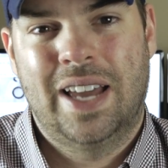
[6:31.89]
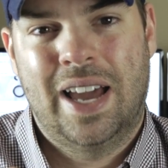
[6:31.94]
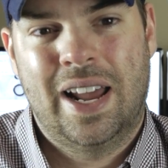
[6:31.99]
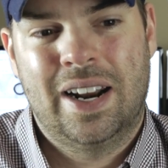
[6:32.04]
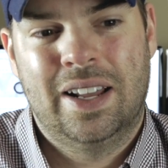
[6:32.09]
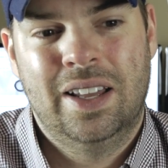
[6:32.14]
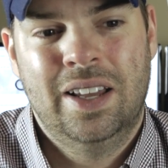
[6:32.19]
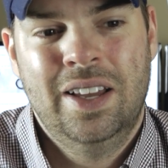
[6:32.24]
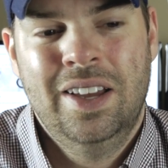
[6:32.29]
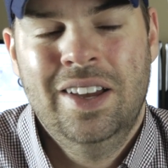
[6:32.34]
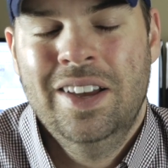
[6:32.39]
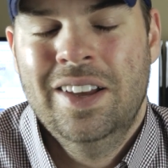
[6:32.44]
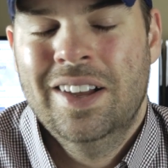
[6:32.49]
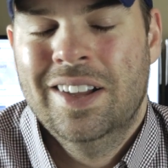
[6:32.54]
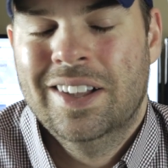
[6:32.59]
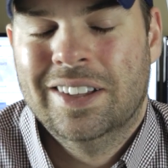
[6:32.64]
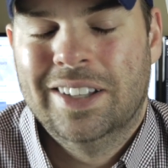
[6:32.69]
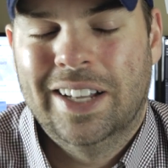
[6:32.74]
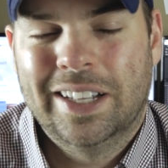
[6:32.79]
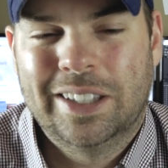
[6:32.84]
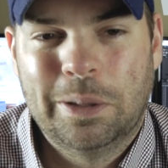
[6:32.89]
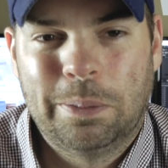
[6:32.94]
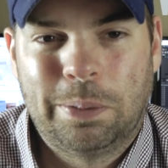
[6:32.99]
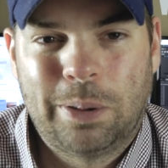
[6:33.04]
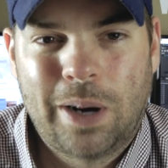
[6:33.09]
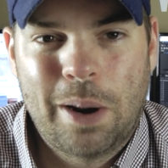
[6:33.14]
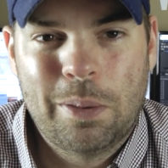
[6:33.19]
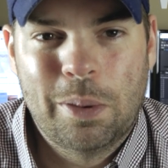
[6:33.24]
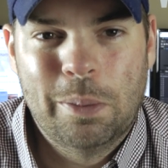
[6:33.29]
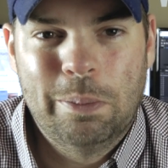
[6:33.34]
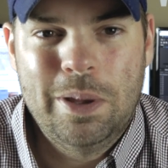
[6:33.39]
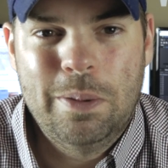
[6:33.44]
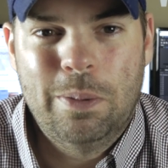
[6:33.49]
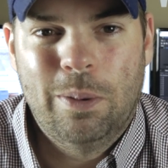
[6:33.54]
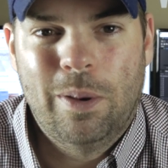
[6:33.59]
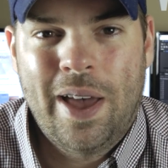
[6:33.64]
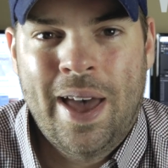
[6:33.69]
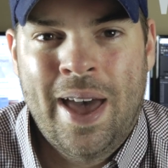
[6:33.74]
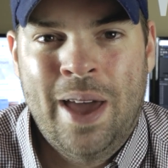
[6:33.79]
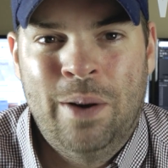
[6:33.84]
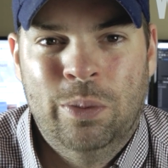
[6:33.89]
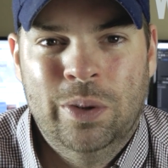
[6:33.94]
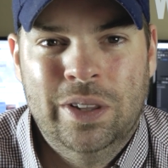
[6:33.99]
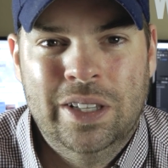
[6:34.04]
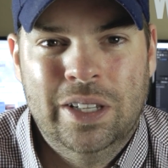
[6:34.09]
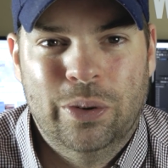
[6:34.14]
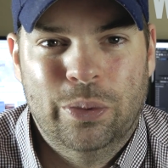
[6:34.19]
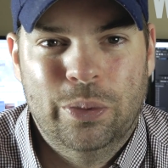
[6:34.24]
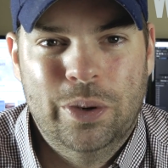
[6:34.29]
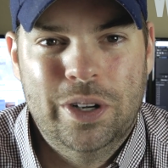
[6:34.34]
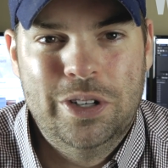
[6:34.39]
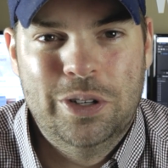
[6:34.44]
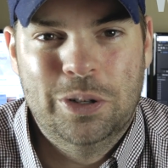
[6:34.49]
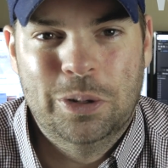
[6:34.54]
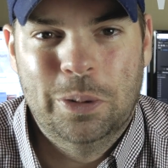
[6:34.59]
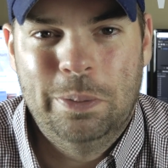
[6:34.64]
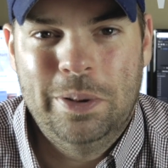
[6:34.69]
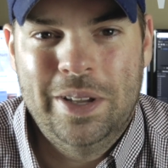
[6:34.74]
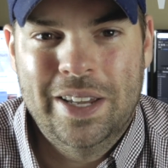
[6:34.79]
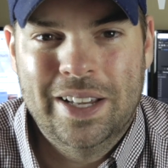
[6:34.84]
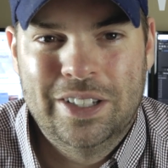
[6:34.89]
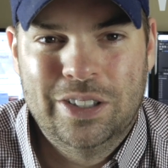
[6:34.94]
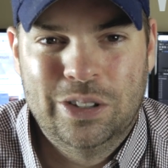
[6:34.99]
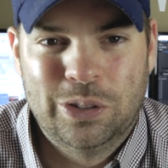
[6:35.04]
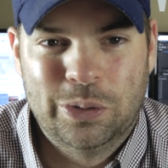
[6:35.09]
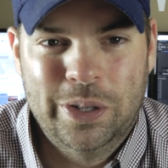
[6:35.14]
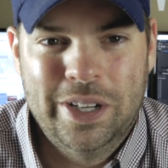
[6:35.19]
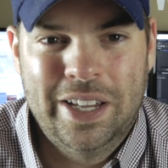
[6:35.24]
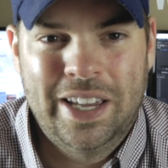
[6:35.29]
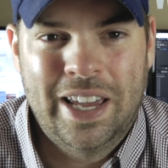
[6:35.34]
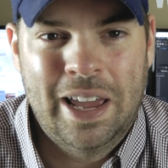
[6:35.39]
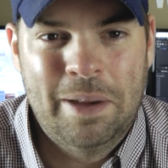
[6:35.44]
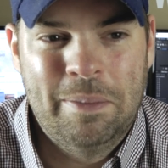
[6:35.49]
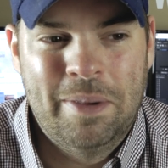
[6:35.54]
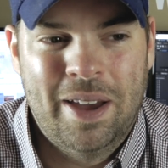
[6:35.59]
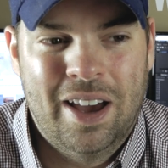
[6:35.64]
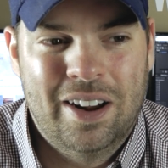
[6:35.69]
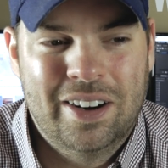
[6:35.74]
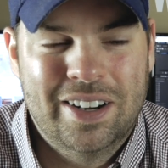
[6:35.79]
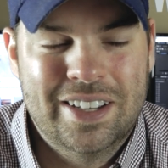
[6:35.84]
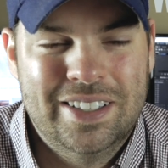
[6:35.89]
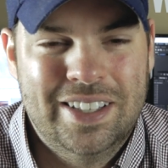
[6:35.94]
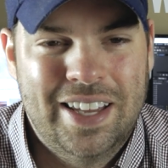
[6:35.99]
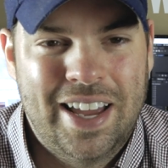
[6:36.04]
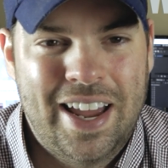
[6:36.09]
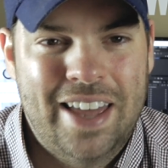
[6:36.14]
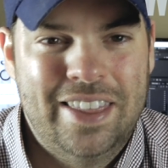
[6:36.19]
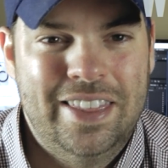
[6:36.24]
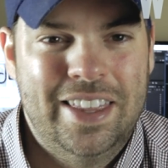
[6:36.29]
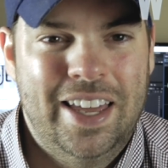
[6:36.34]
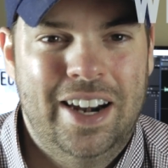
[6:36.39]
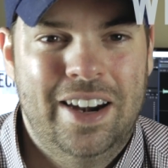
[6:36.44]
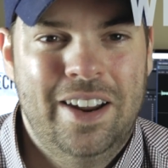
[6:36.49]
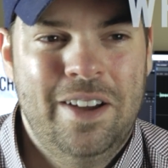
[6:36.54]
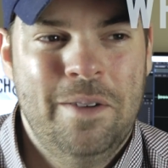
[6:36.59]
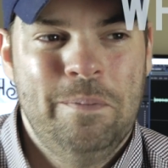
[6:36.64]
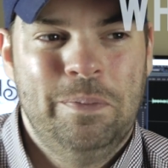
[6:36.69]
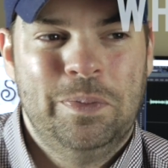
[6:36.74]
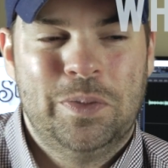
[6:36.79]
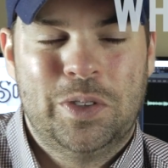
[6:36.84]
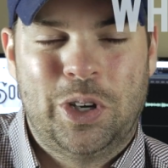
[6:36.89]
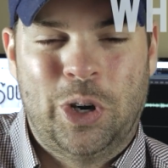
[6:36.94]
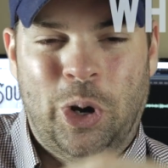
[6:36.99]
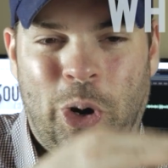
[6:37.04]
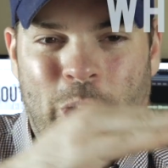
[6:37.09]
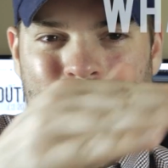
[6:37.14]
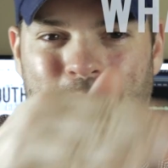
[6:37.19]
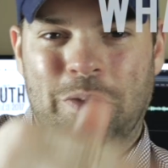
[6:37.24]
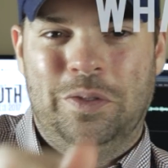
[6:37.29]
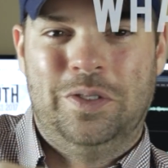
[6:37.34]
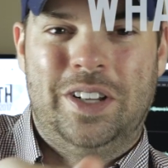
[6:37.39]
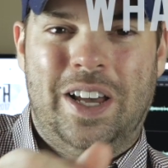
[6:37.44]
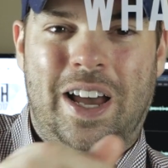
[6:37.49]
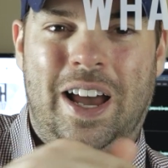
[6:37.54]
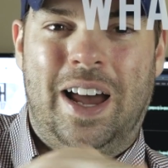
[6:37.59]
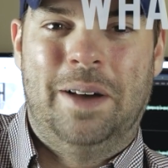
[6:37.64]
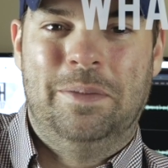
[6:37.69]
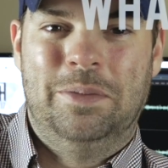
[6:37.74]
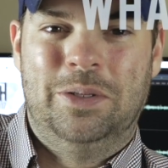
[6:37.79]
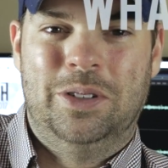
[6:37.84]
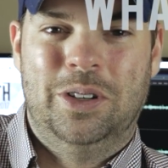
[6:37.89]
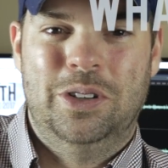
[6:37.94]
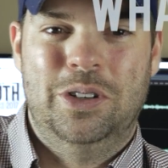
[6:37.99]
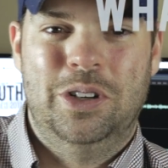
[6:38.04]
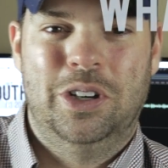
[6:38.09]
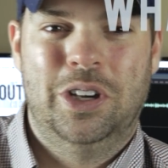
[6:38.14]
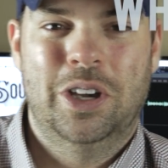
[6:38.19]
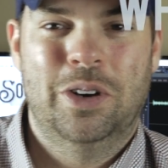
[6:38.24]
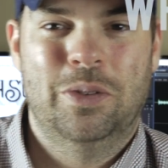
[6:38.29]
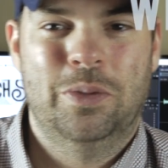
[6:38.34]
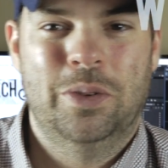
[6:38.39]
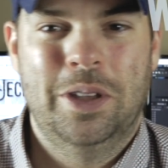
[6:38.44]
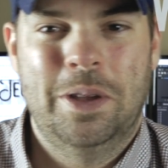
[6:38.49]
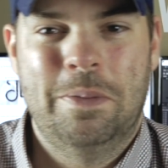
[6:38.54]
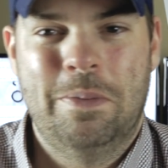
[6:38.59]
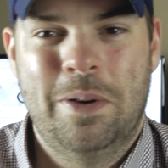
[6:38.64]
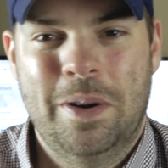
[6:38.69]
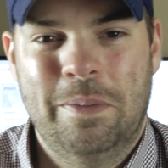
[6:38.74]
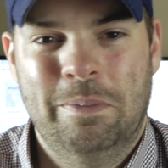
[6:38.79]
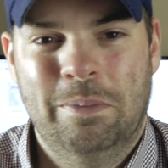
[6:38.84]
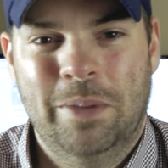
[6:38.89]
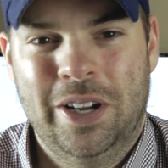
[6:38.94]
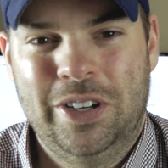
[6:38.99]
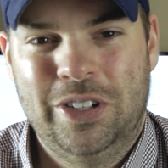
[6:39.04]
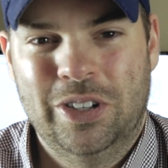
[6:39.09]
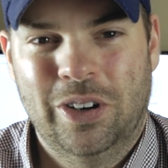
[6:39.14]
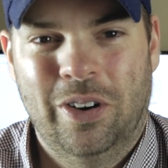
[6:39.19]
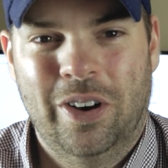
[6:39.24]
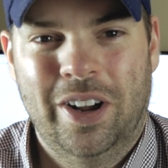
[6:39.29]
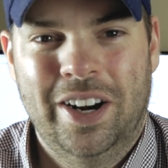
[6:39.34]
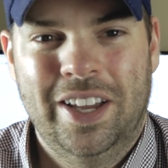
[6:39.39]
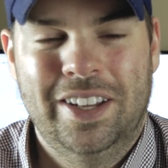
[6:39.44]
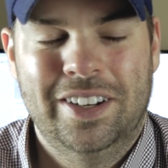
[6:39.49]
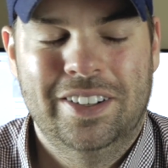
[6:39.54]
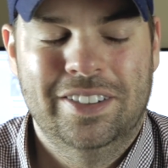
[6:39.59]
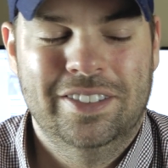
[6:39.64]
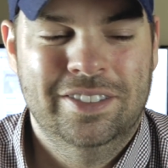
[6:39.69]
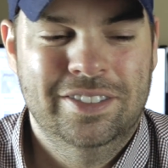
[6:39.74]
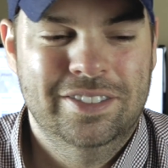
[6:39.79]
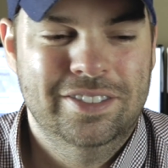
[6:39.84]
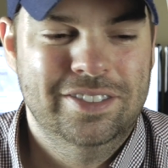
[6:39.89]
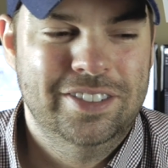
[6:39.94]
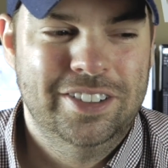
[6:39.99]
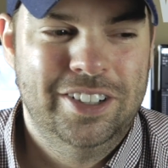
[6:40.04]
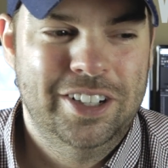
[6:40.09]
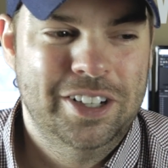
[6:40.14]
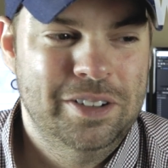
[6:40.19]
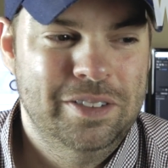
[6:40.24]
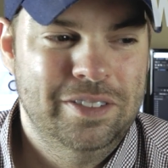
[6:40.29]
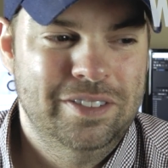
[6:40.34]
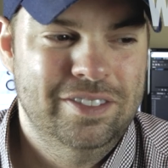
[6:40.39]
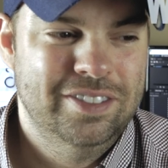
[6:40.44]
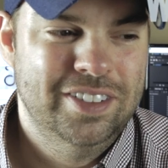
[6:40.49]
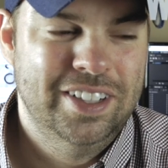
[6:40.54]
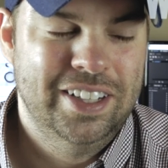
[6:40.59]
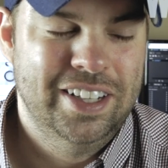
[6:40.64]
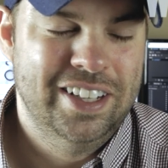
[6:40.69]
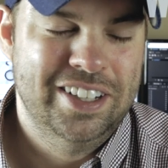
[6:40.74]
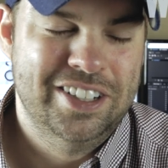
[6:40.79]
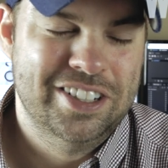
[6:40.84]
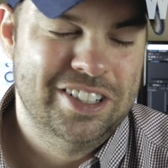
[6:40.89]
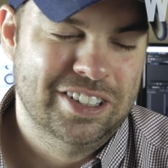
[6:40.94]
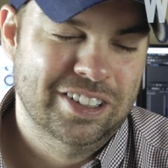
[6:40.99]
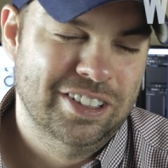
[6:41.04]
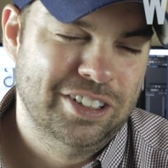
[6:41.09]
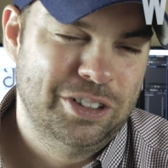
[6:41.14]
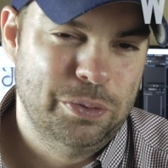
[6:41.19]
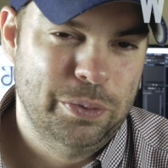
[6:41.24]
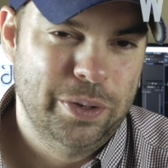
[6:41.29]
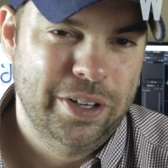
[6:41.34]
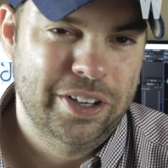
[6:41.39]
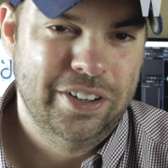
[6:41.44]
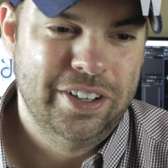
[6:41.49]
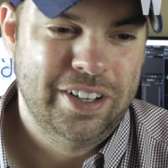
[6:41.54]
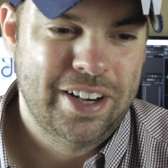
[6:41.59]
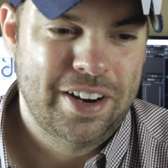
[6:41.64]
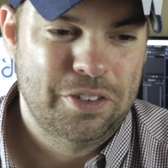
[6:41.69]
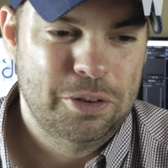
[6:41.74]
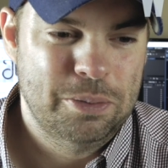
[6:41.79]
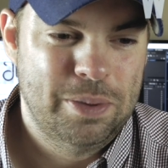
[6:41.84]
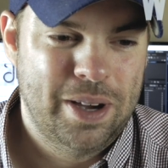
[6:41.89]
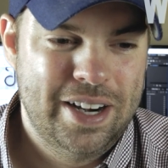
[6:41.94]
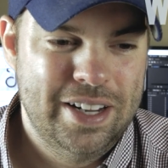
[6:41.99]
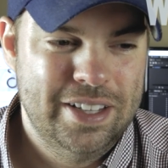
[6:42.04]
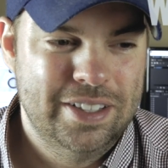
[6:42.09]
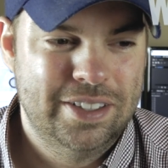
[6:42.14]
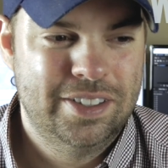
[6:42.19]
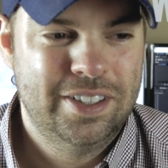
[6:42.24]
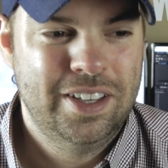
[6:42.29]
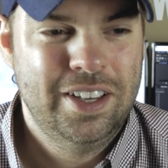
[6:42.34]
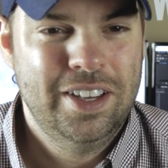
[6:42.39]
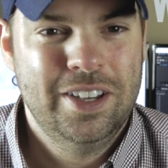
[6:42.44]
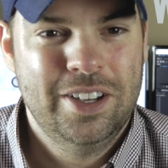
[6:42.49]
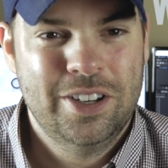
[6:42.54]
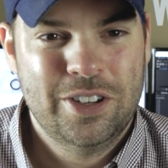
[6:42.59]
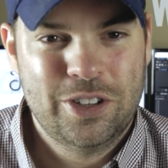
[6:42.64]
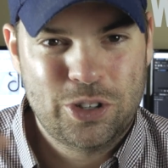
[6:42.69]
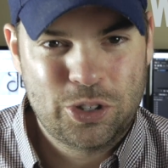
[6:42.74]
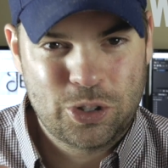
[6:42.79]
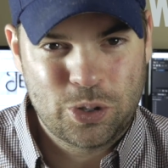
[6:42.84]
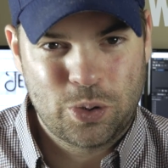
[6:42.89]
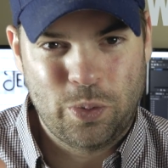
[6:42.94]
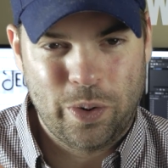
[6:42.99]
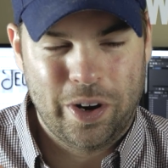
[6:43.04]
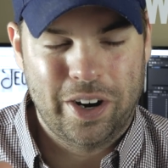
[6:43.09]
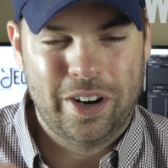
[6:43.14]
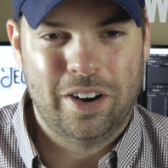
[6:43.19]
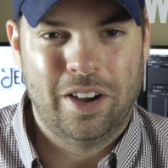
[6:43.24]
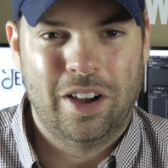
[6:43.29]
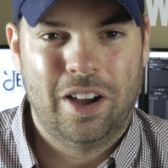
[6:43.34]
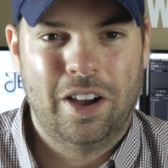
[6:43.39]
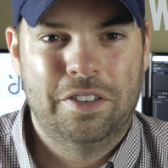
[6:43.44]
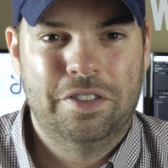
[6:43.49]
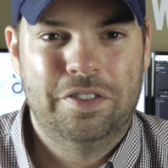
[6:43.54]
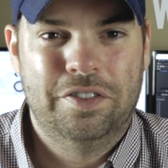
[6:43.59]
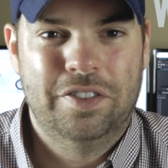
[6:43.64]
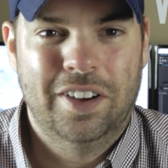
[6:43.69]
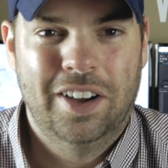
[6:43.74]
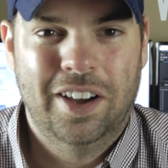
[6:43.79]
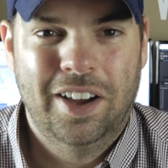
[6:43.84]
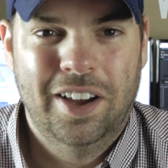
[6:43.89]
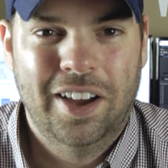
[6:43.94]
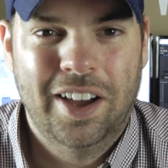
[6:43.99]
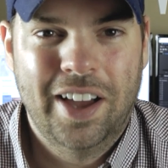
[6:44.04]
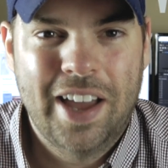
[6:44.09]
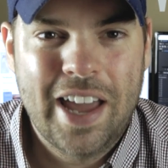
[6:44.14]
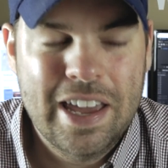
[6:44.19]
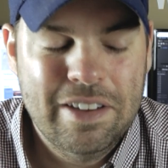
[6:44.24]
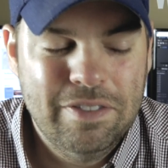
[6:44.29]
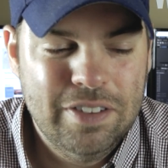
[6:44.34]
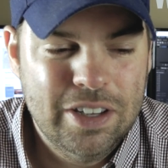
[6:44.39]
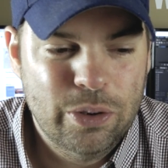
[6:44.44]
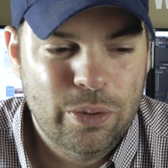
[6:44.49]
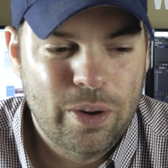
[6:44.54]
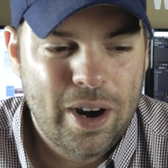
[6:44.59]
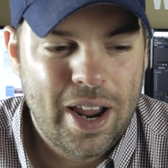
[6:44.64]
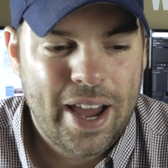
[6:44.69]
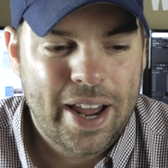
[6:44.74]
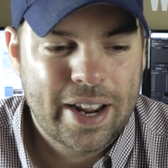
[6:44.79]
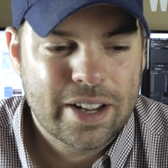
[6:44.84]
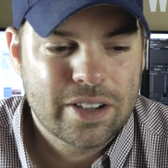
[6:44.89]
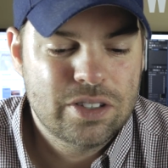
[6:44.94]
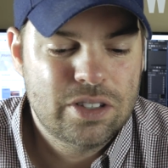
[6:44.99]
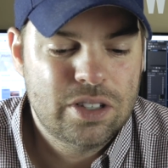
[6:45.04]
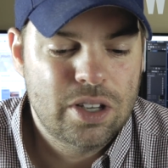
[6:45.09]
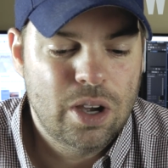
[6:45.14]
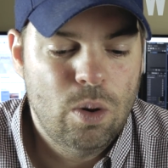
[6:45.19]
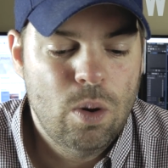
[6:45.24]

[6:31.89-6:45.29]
It's kind of like the problem people had when the original PS3 came out, because it had that curved top, so you couldn't really put much on it, and it just looked weird in everybody's squared off AV rack.